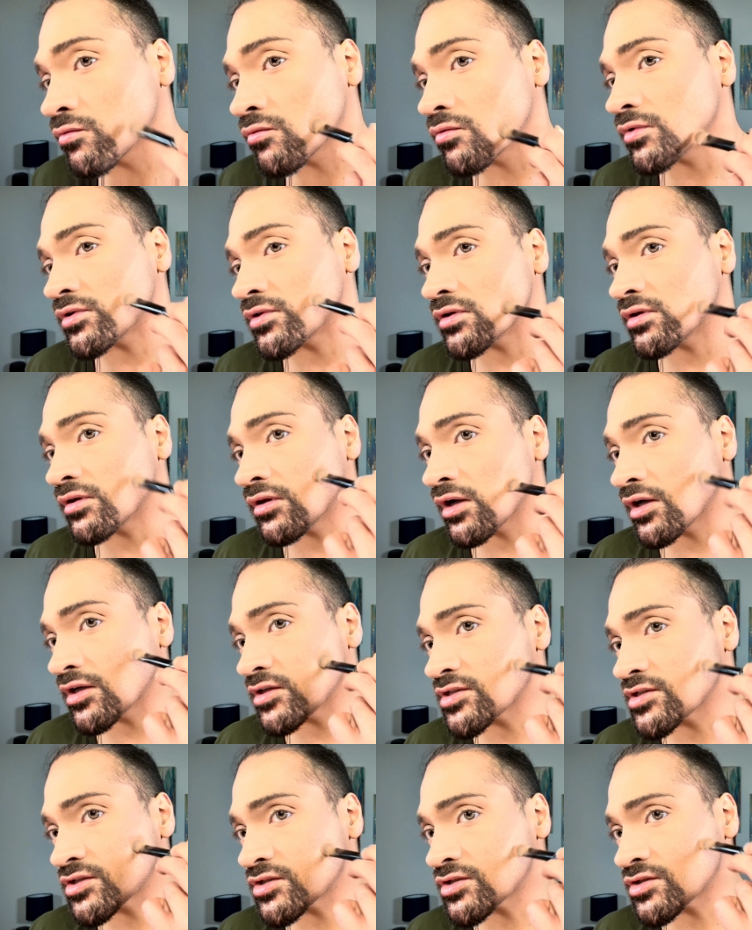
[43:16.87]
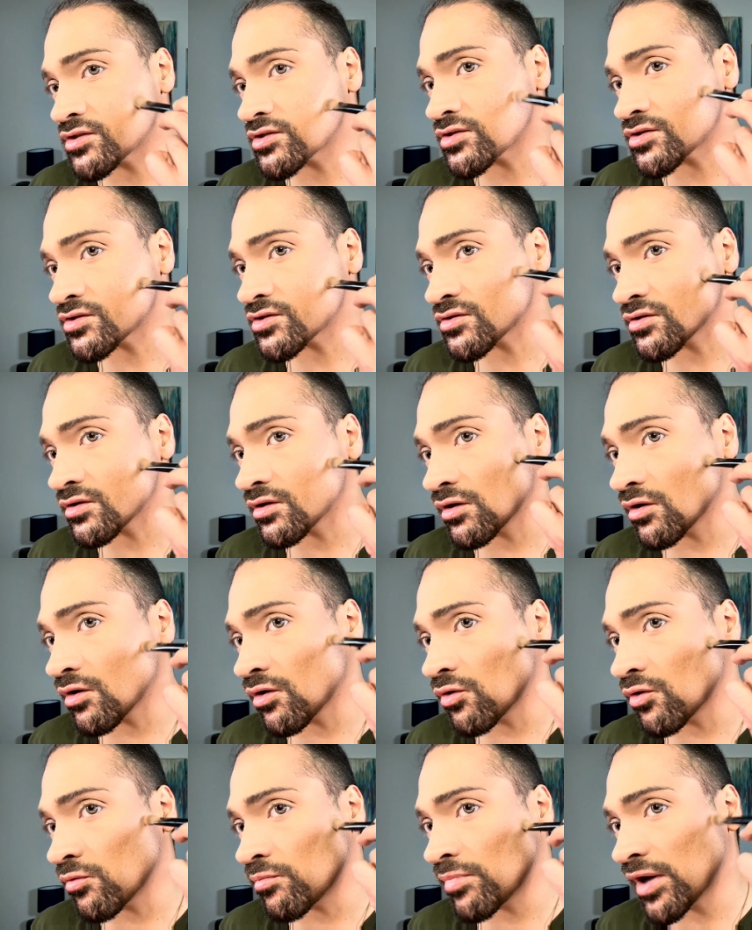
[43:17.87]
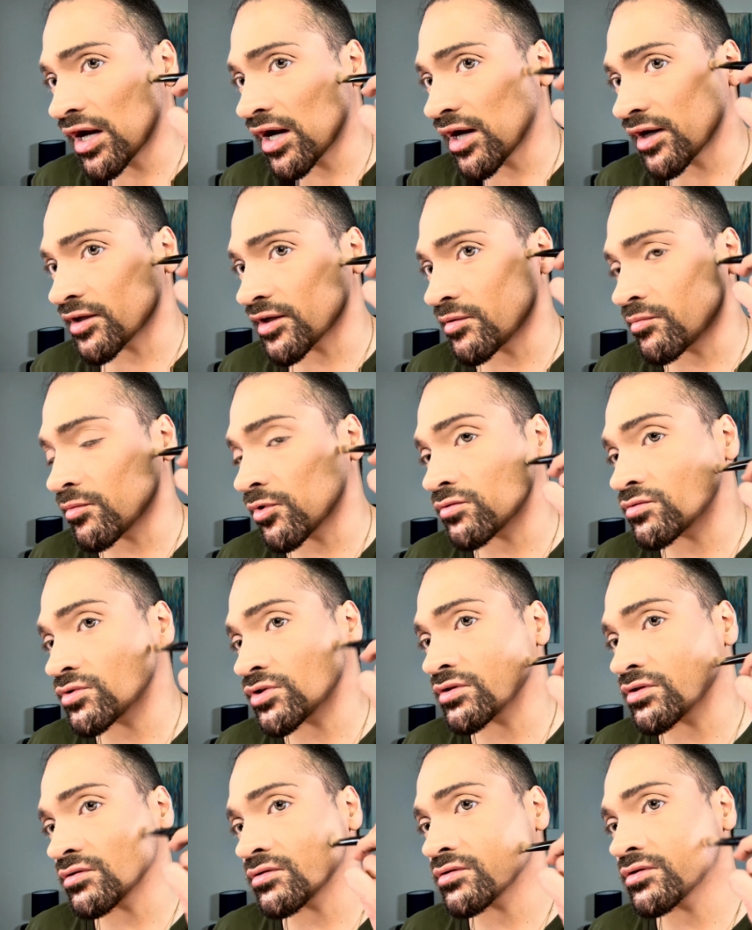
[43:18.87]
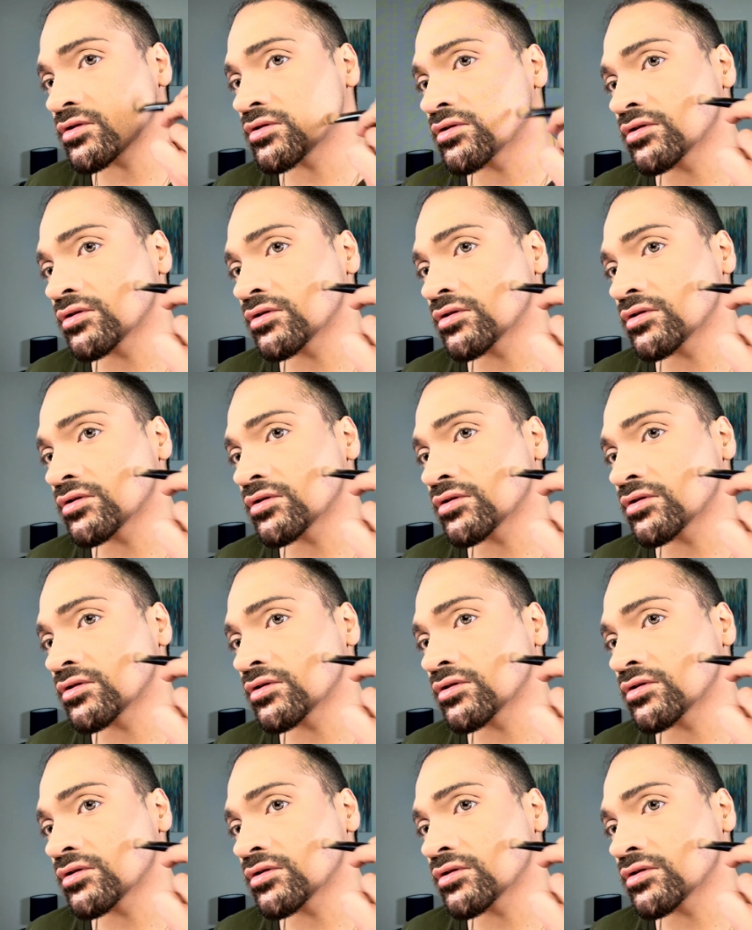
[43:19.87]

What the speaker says: with nice, slow patting motions.